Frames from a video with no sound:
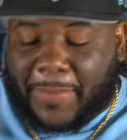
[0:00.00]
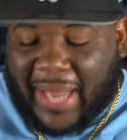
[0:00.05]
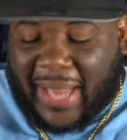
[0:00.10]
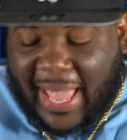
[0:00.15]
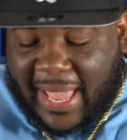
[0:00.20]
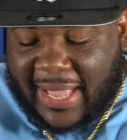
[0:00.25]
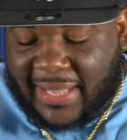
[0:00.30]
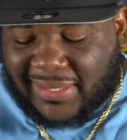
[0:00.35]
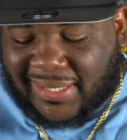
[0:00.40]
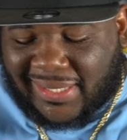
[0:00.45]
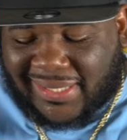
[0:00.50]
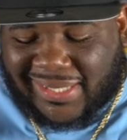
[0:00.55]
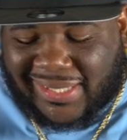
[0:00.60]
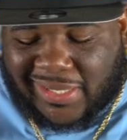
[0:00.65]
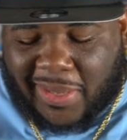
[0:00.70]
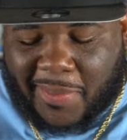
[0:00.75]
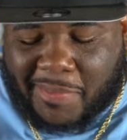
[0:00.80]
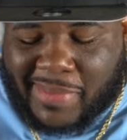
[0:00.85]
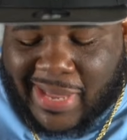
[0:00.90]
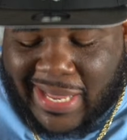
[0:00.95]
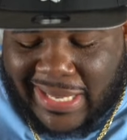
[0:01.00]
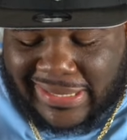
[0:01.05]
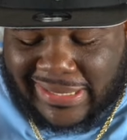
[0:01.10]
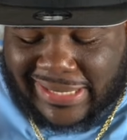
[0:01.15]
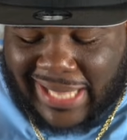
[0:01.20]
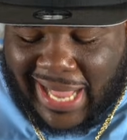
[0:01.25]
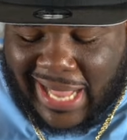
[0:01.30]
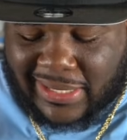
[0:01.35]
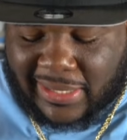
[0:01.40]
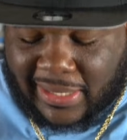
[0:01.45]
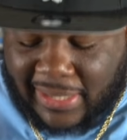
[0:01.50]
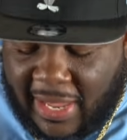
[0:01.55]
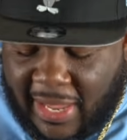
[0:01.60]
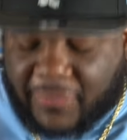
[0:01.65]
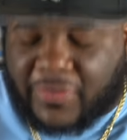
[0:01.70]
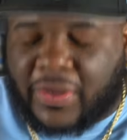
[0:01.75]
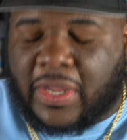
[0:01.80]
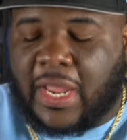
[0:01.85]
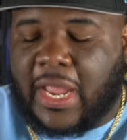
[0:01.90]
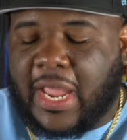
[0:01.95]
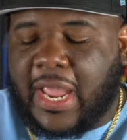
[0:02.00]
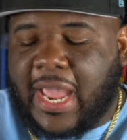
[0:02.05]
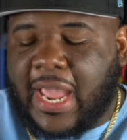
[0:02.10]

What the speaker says: Blaze. This is a men's size 11.